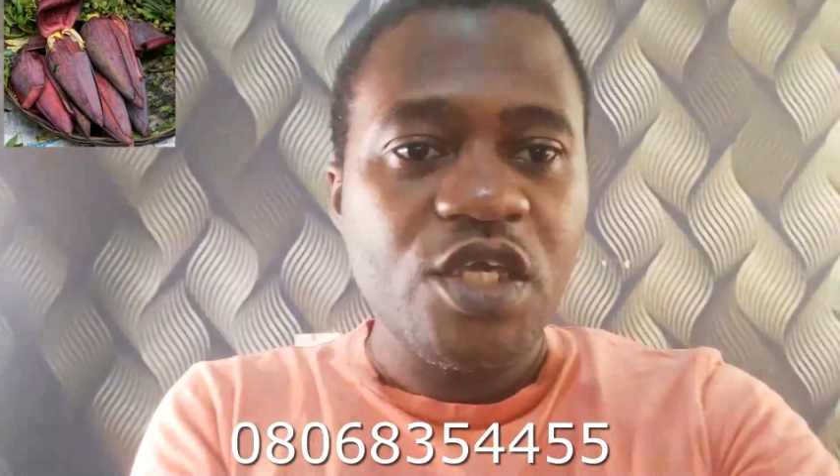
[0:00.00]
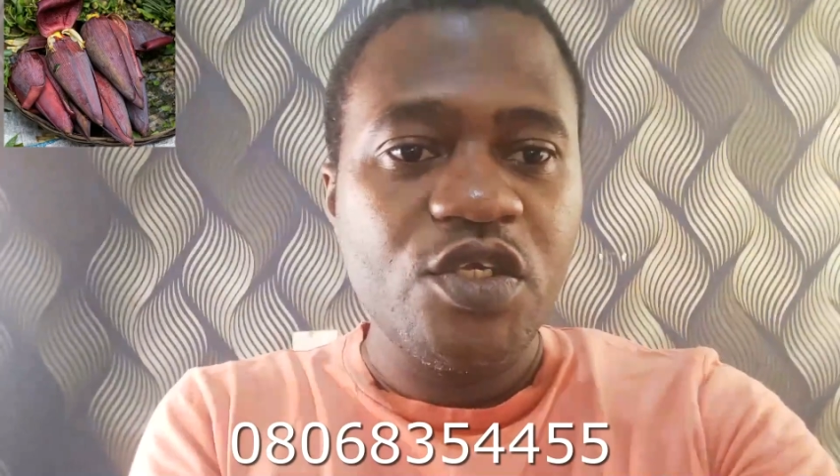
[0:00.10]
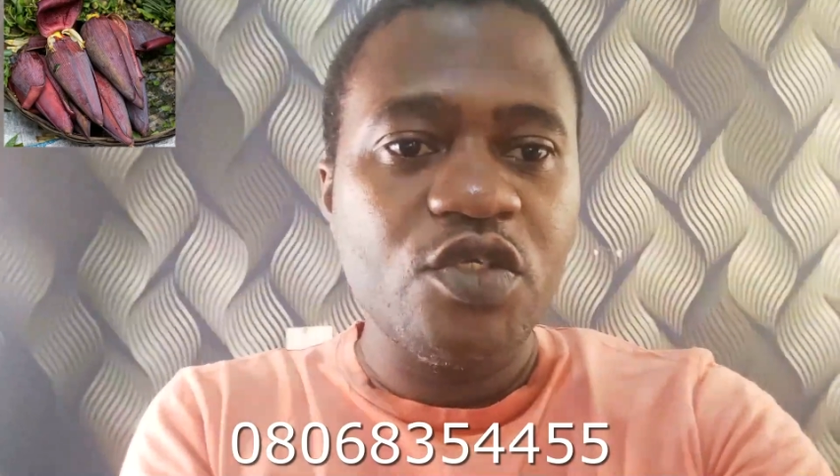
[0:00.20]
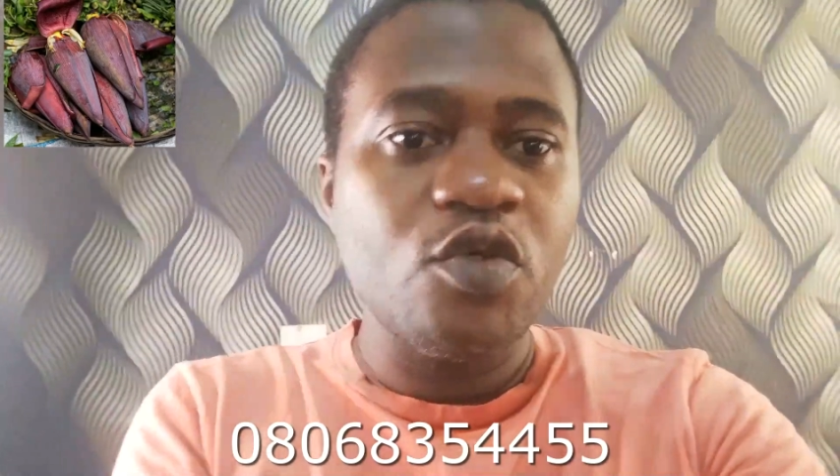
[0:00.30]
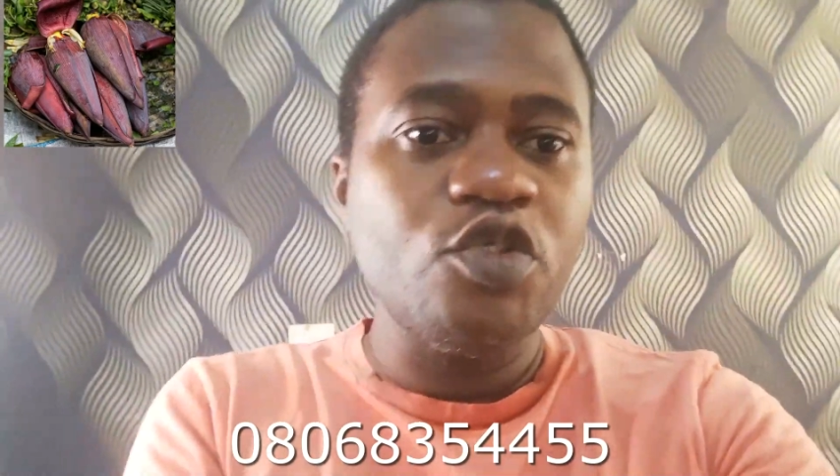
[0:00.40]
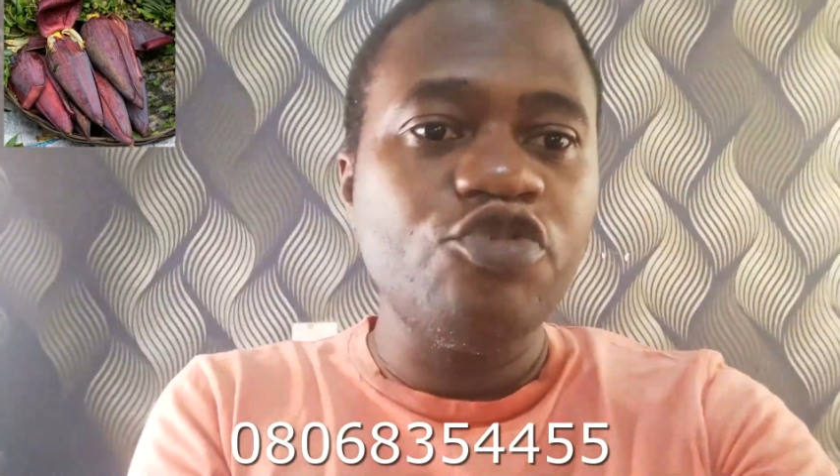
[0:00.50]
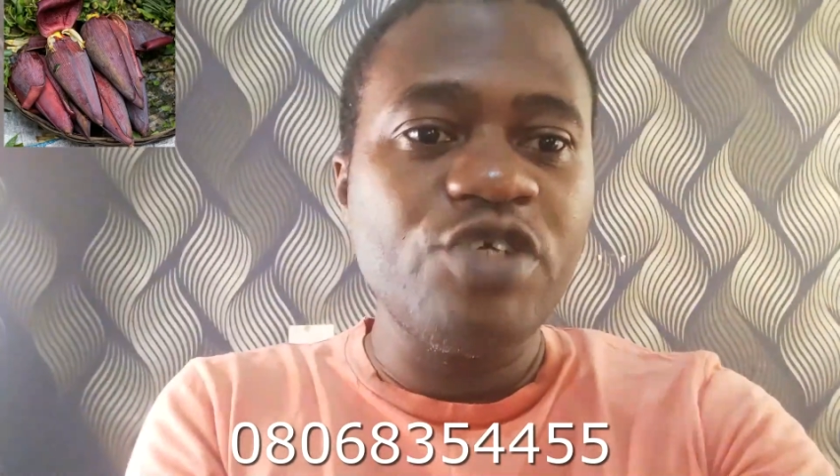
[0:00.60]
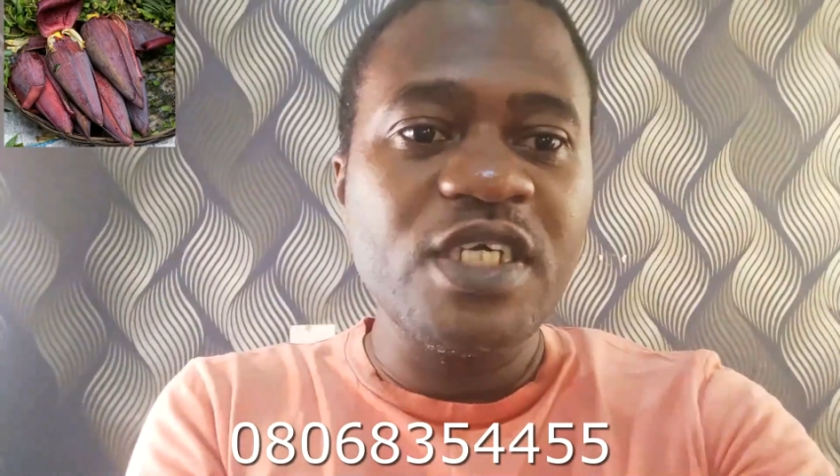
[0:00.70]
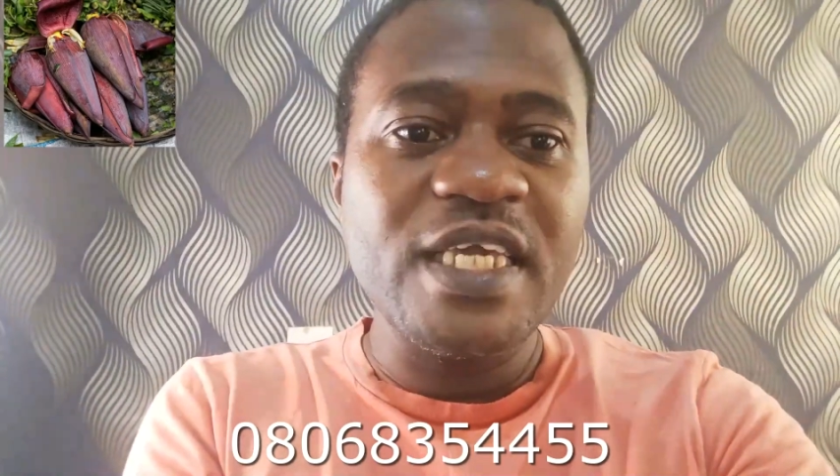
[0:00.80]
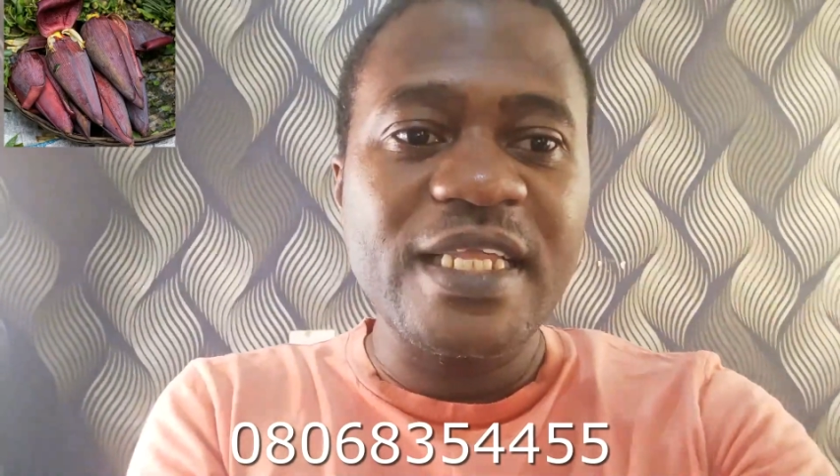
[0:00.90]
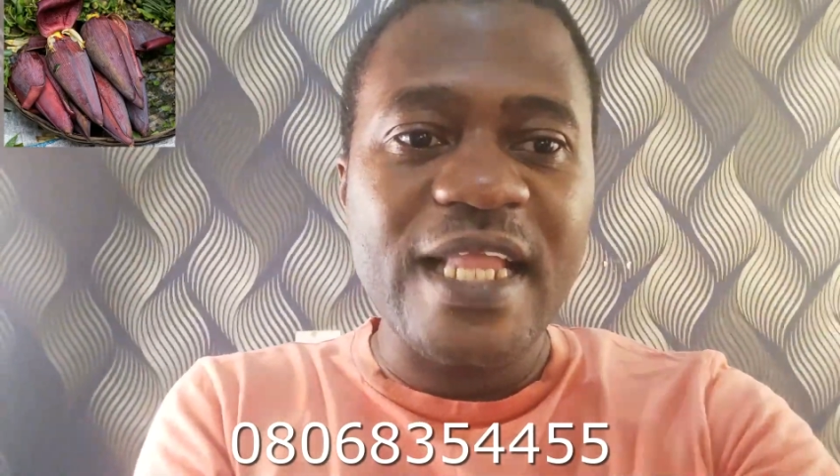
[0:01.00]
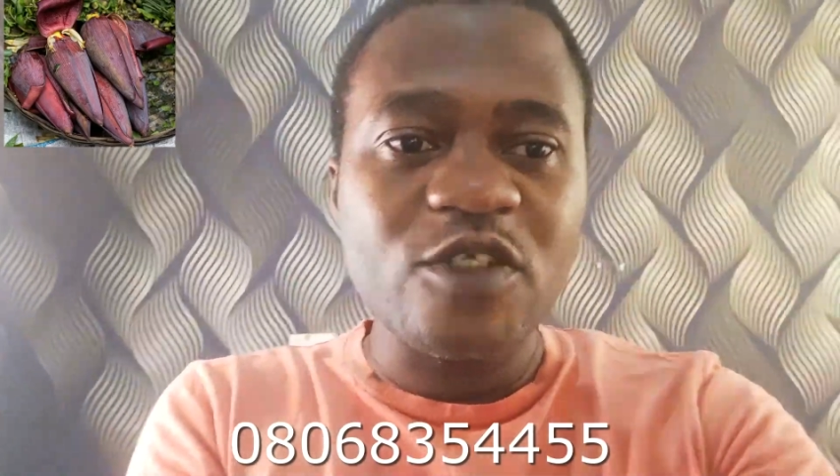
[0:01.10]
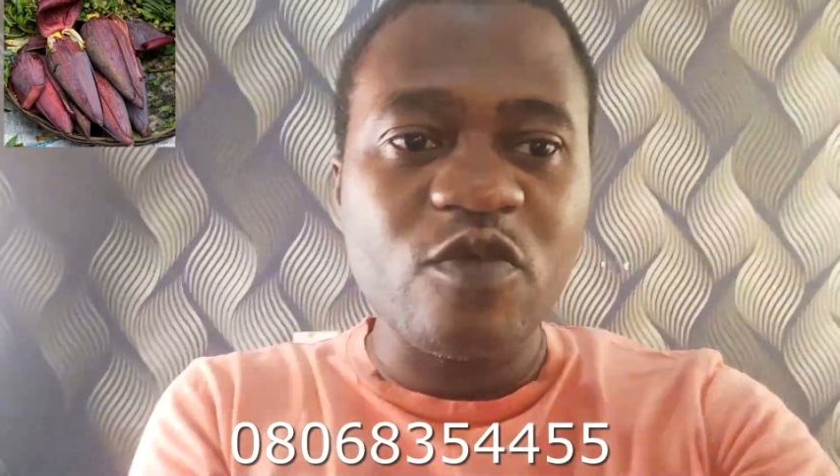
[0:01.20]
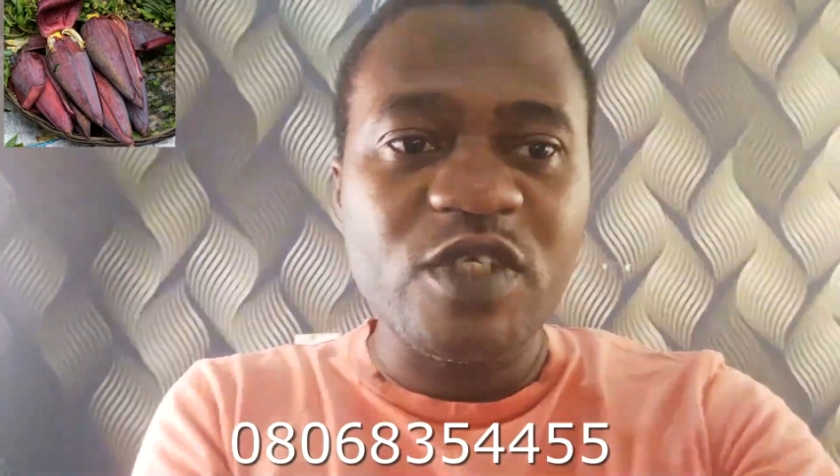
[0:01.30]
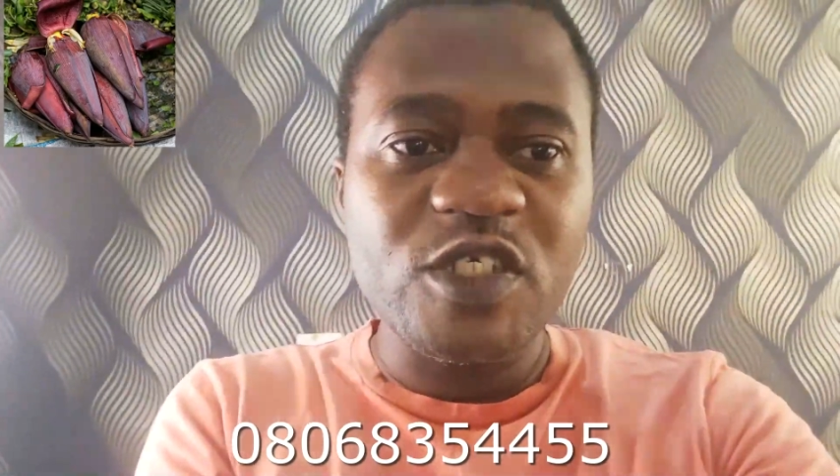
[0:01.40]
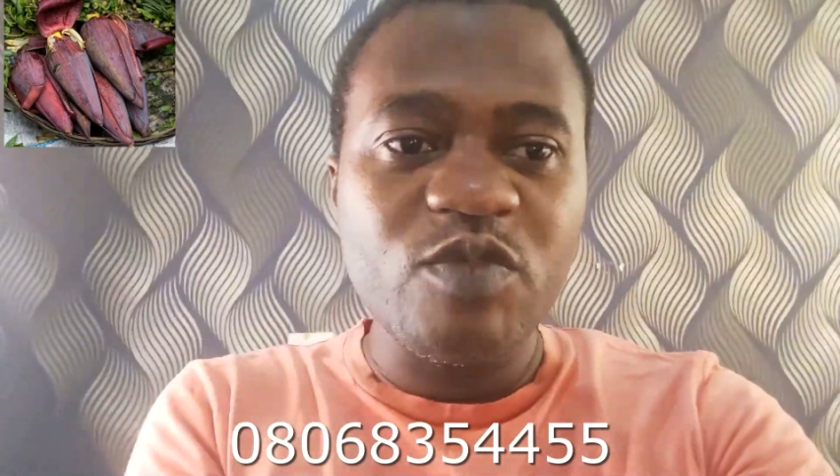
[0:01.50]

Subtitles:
You drink a glass of this